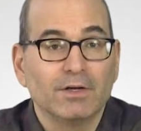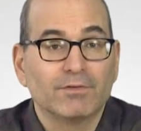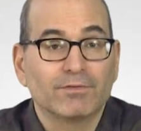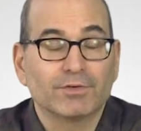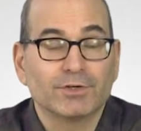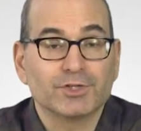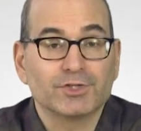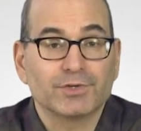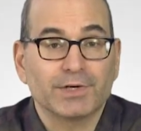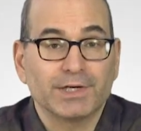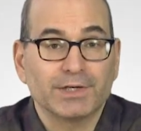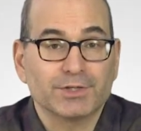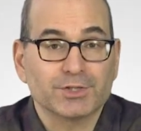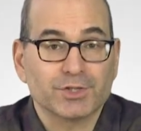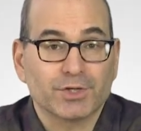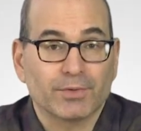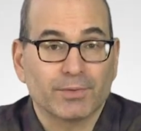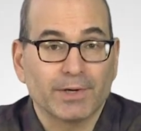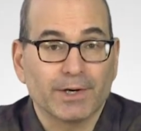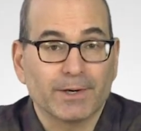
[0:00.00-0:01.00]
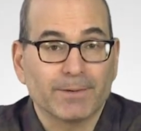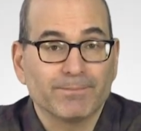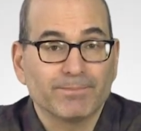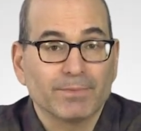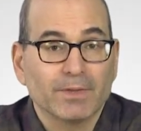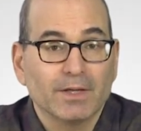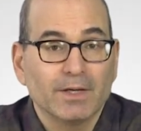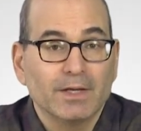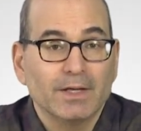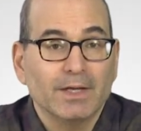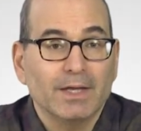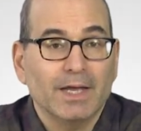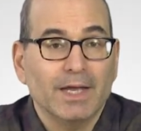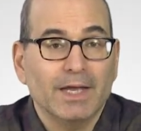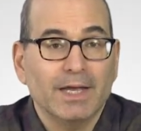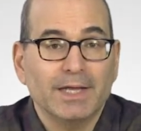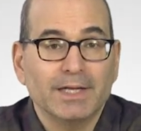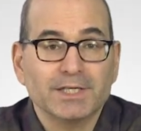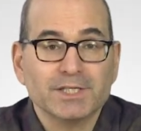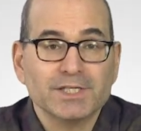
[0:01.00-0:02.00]
for a trader's career.
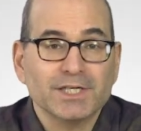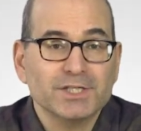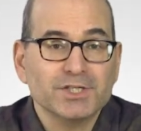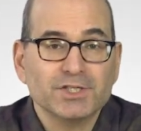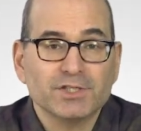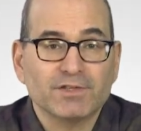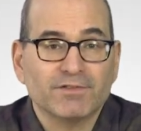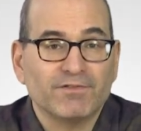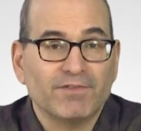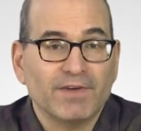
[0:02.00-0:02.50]
And it's not just the